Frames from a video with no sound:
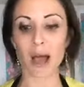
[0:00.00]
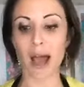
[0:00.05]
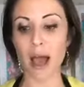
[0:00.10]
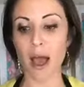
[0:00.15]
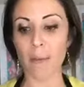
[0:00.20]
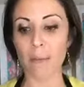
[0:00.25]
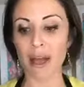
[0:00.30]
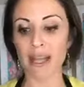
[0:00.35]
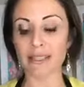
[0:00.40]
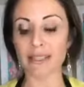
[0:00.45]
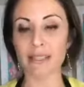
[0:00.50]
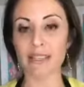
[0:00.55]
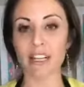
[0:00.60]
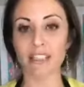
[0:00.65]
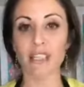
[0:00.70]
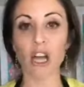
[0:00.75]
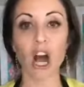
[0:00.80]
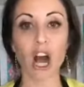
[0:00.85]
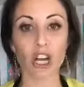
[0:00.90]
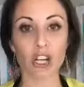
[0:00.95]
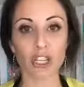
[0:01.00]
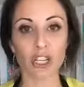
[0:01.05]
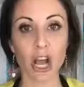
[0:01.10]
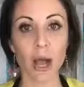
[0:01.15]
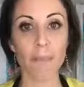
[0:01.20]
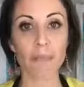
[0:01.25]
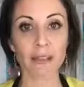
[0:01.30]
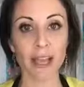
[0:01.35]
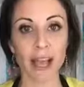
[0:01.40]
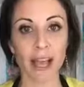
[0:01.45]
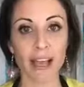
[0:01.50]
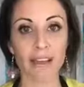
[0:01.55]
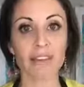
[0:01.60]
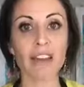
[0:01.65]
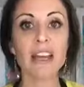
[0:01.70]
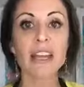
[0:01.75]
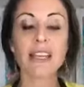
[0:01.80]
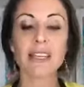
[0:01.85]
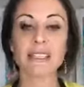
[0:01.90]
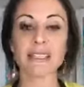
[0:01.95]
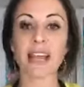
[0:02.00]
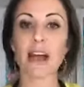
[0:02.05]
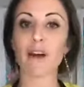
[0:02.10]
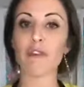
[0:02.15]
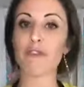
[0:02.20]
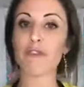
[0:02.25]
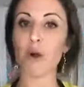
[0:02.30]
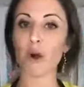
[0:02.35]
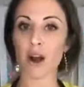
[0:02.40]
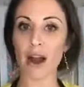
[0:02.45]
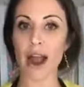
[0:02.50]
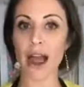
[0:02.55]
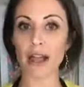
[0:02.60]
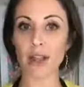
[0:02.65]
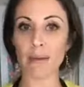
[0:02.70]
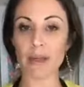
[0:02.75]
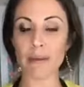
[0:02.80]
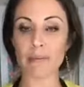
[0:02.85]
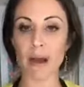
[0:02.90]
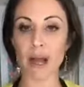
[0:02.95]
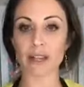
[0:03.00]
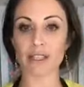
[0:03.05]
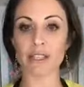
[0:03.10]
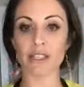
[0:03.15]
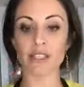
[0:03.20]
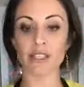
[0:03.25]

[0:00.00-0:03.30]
a Talk Shop Live sale for our Halloween boxes,